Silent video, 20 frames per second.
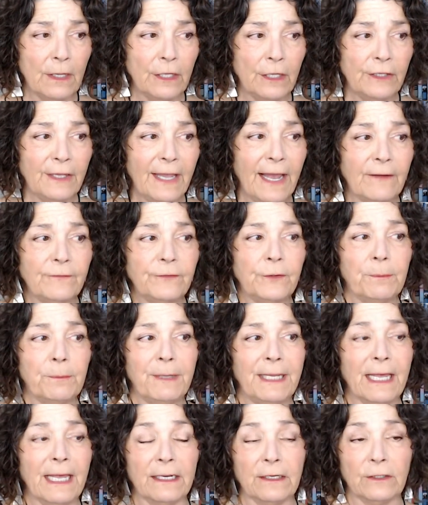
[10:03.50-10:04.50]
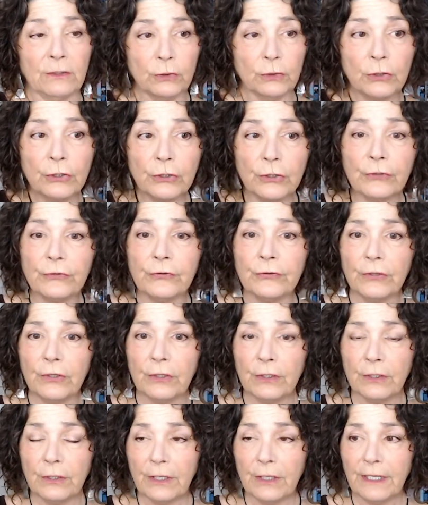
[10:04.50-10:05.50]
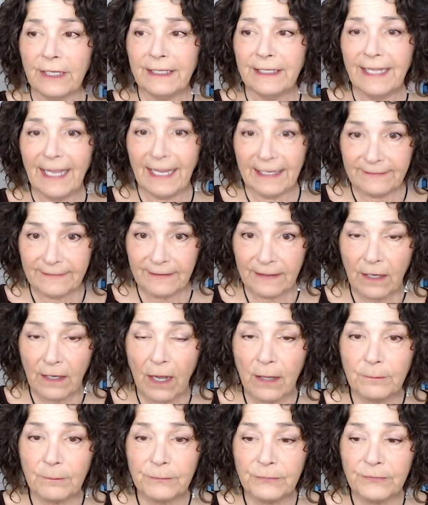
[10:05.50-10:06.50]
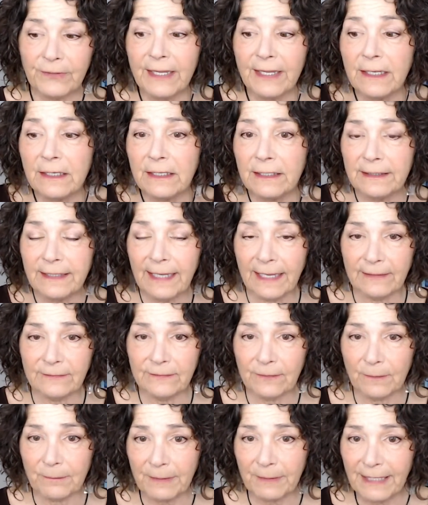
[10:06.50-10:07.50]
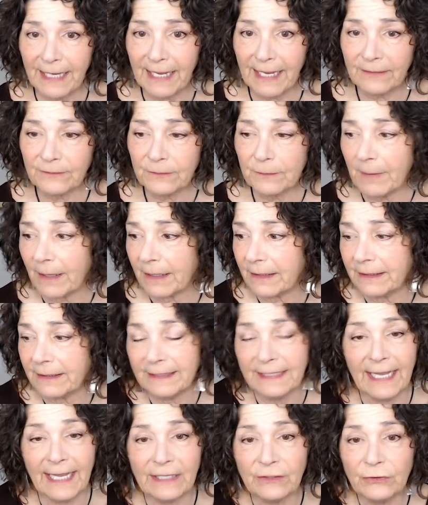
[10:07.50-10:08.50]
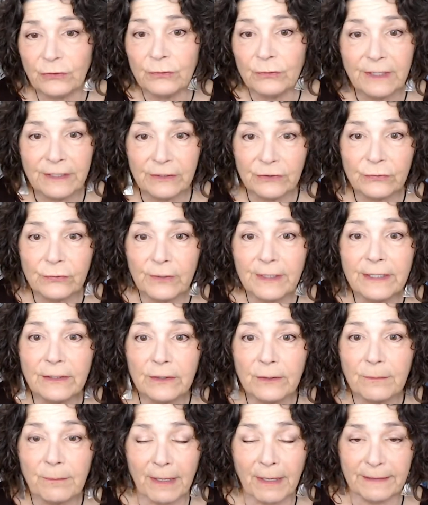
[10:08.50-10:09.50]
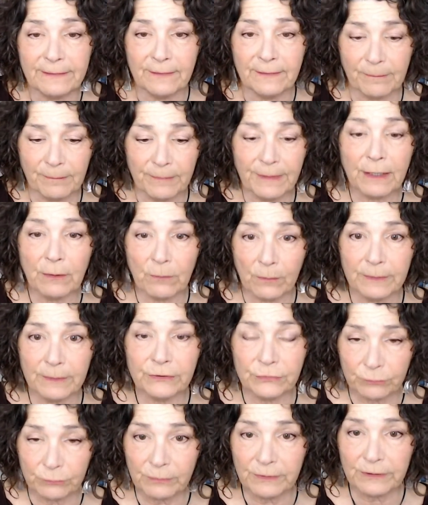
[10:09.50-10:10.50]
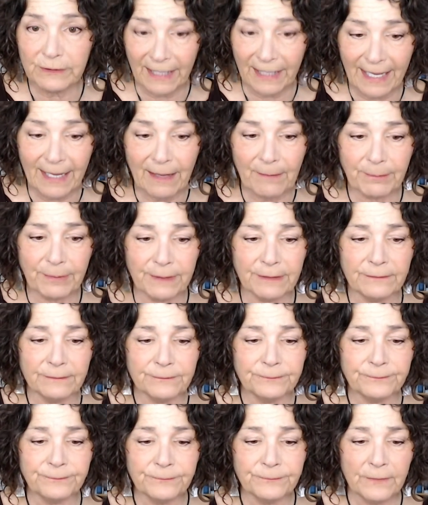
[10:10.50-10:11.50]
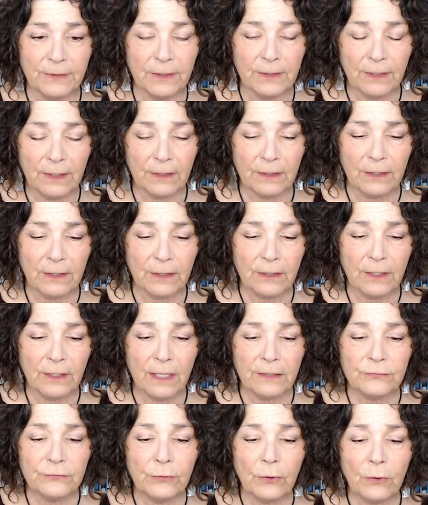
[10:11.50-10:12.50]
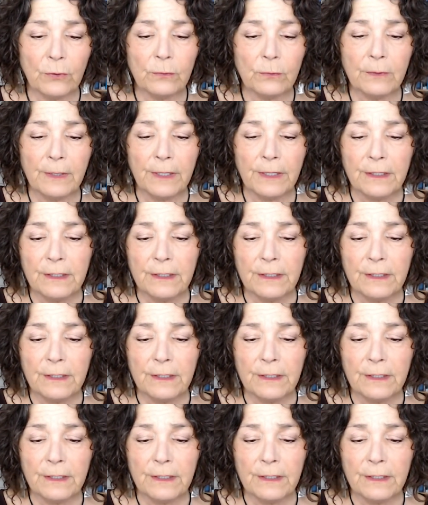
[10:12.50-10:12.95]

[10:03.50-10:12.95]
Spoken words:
you have to be on alert in case it comes in case somebody asks about it, in case you get triggered by something, which will happen. So